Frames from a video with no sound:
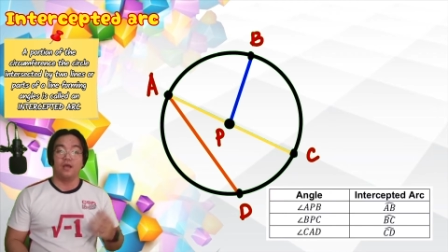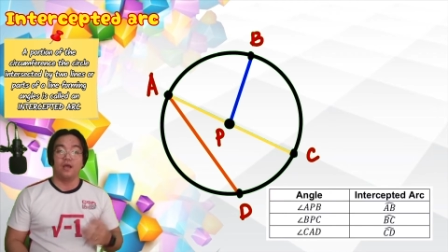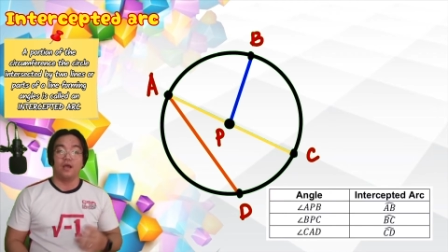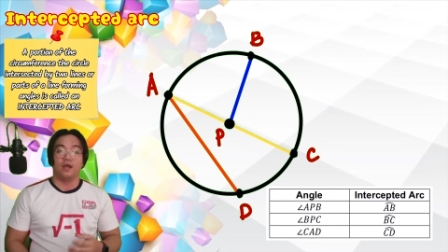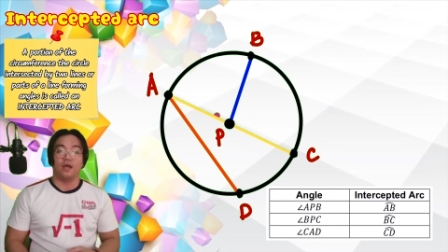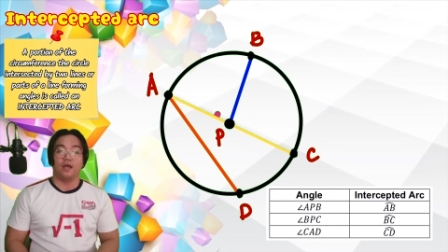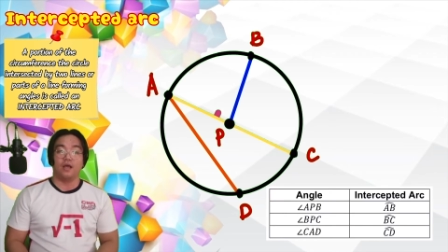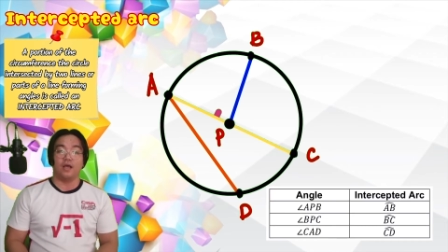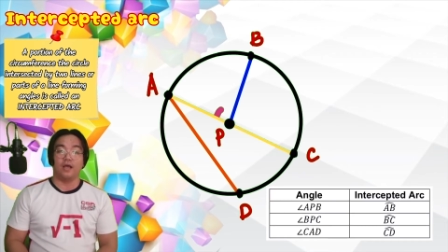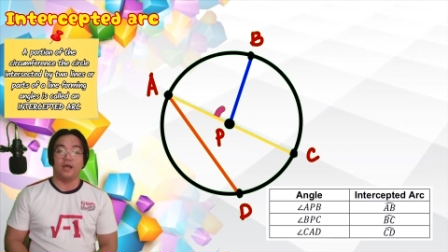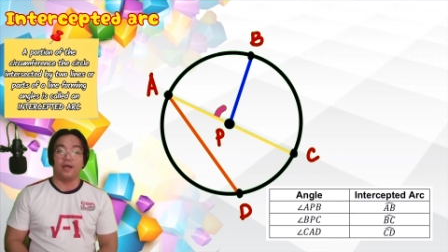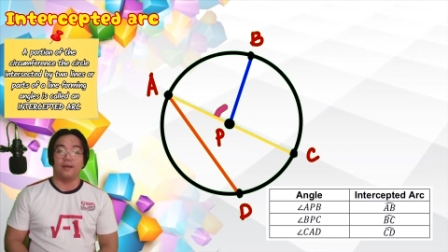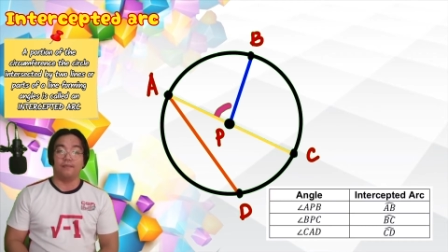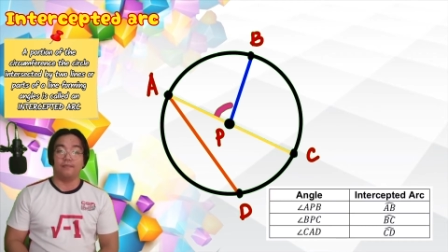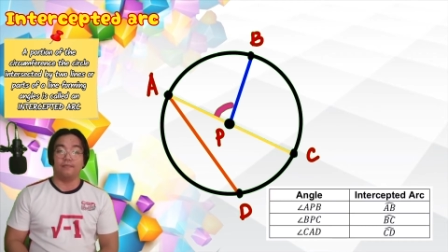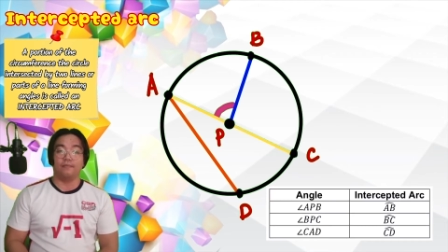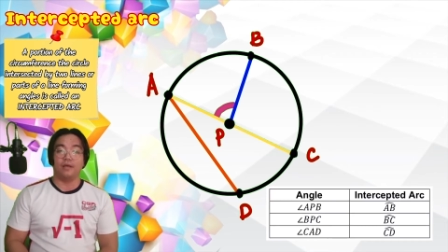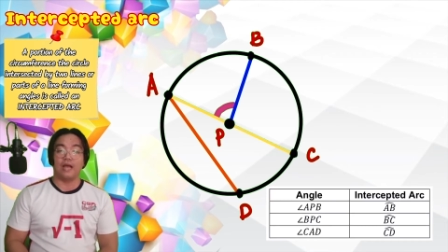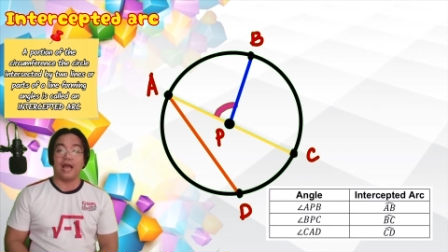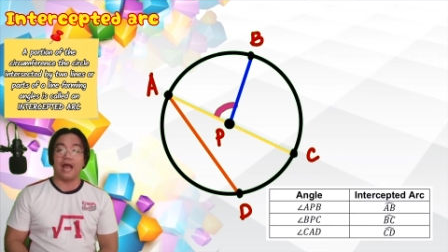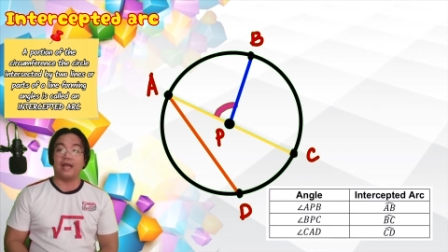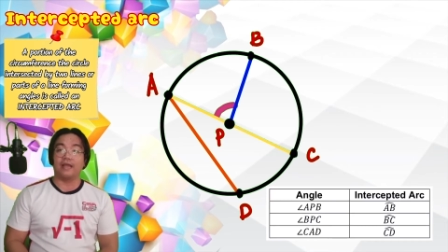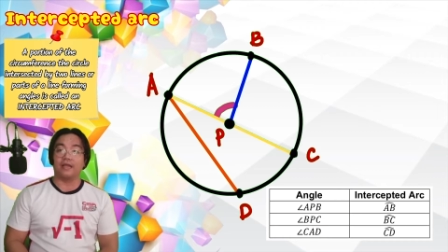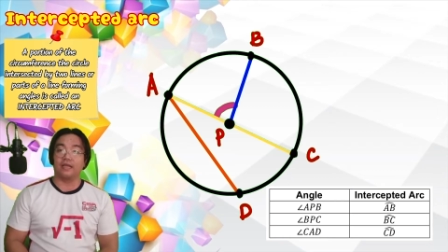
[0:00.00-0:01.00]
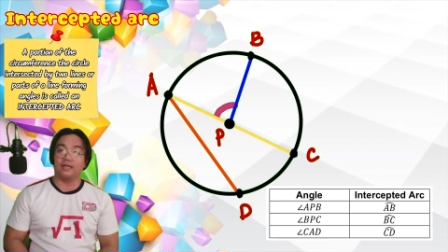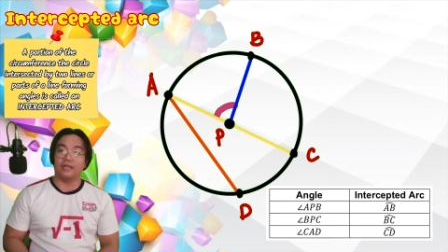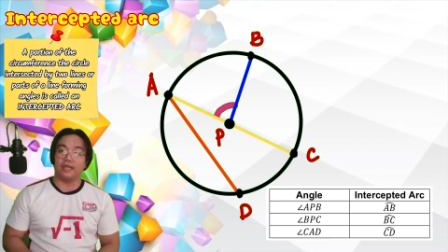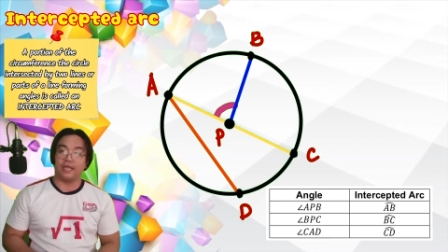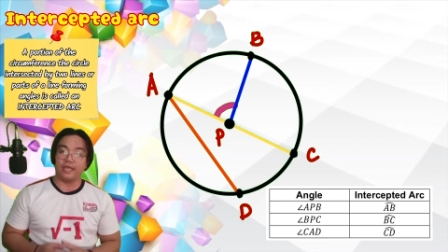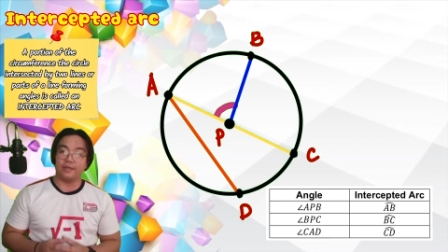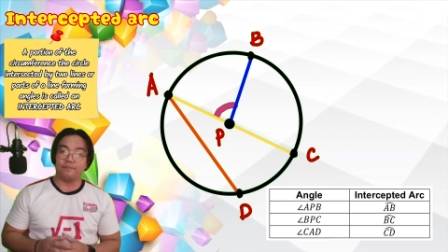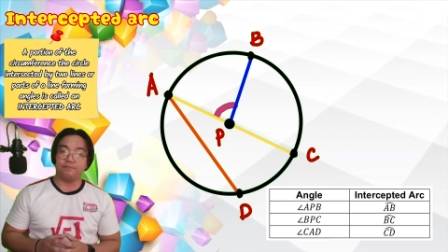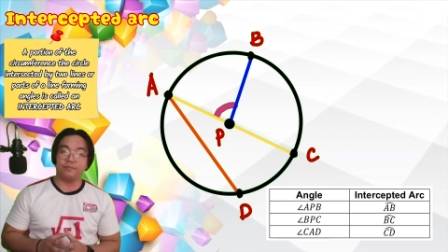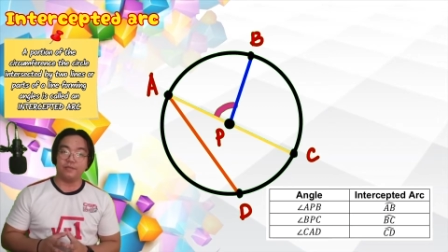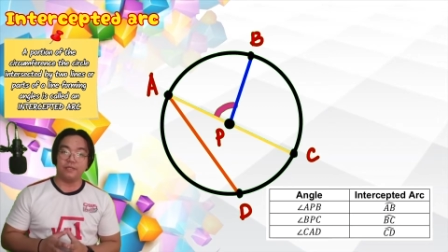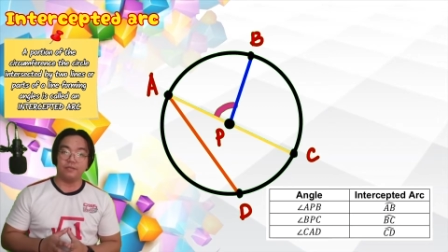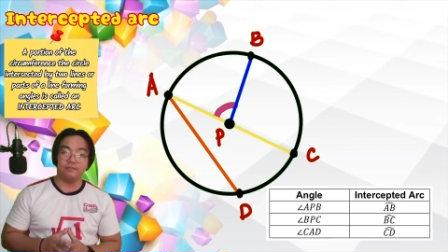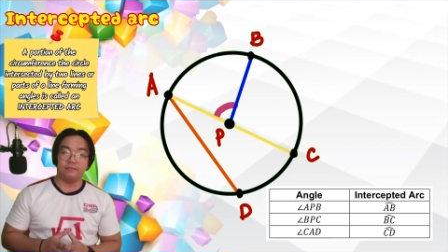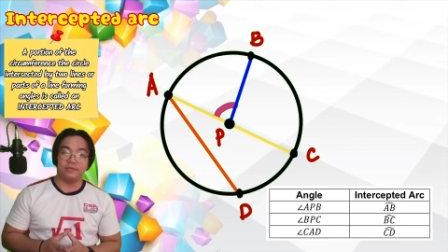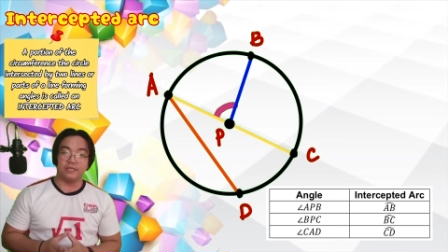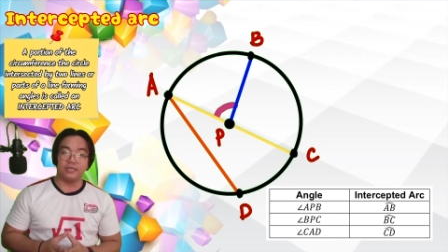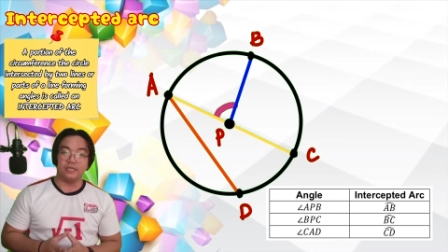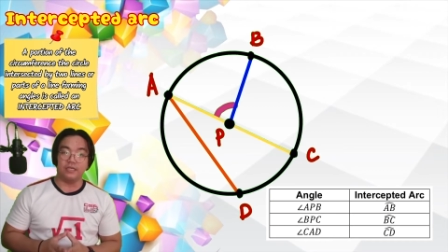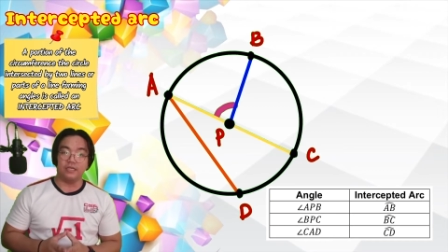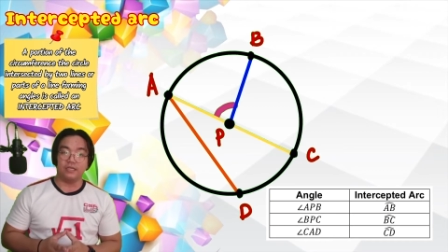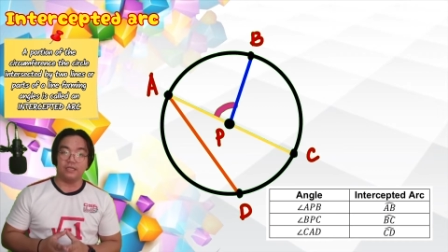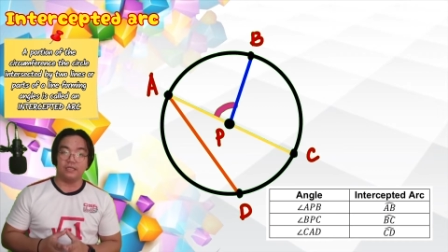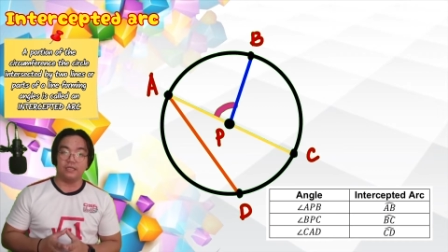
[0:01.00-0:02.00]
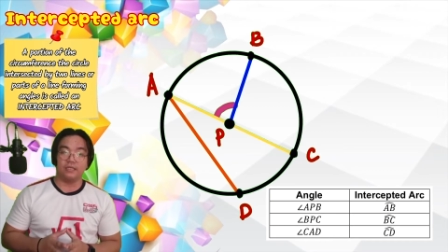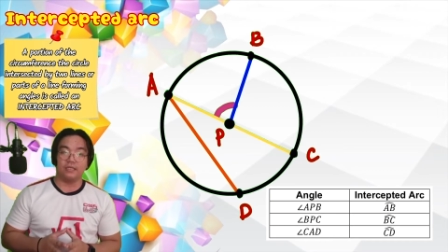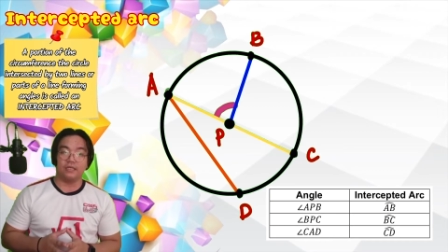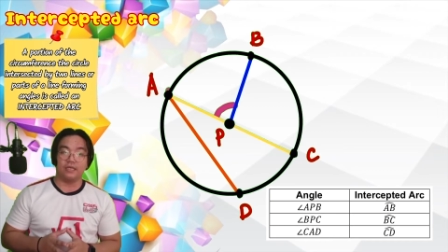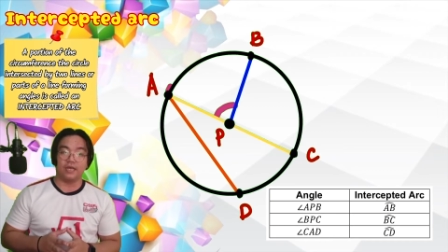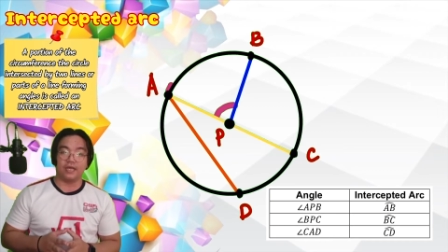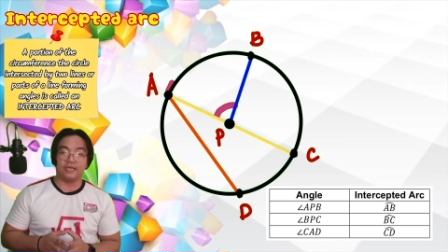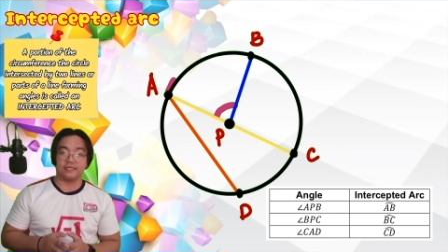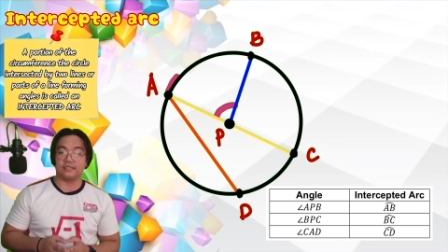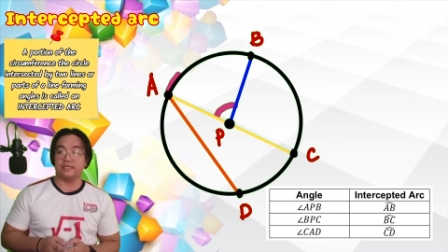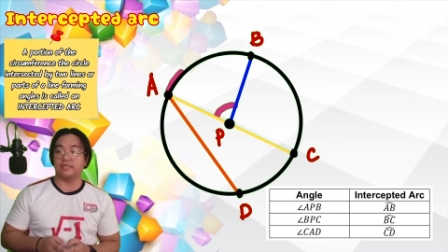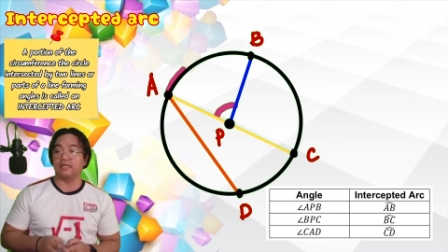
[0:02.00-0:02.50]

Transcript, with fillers: um, angle A P B has